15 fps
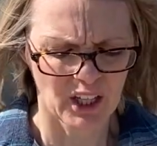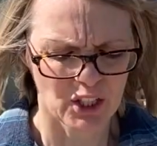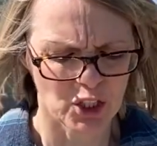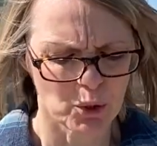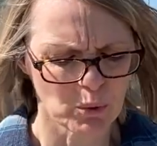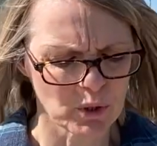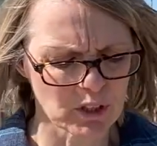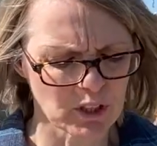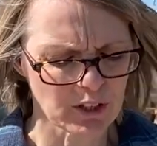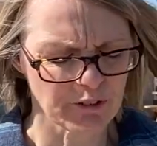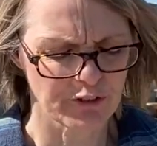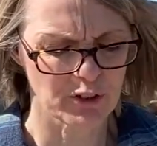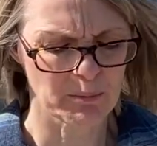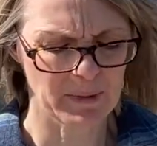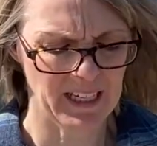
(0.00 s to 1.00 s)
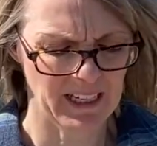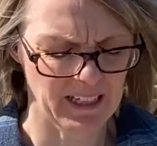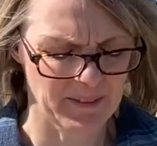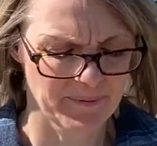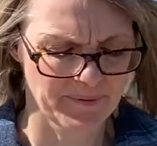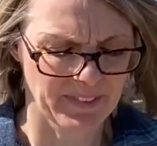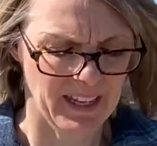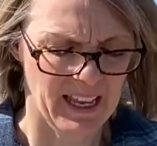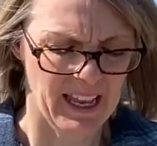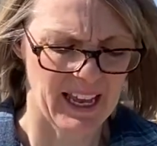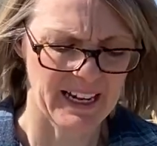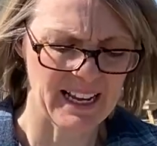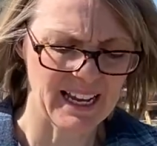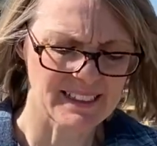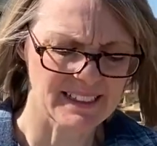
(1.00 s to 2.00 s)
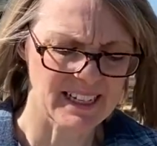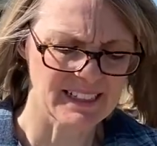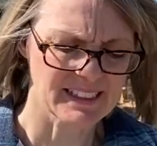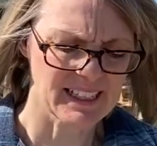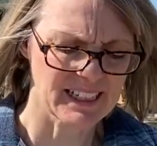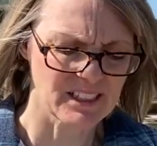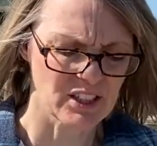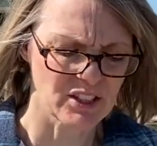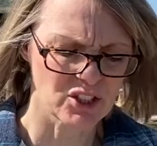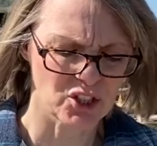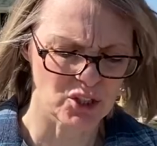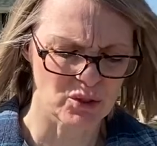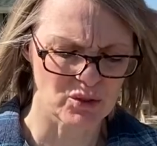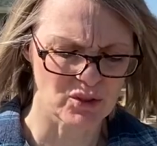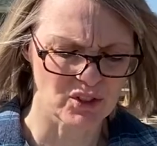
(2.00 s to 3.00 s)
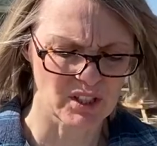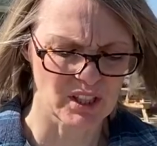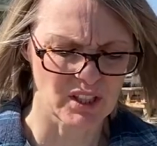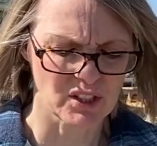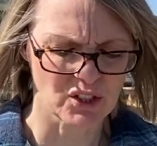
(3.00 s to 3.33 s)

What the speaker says: You will look for me, and as I said to the Jews,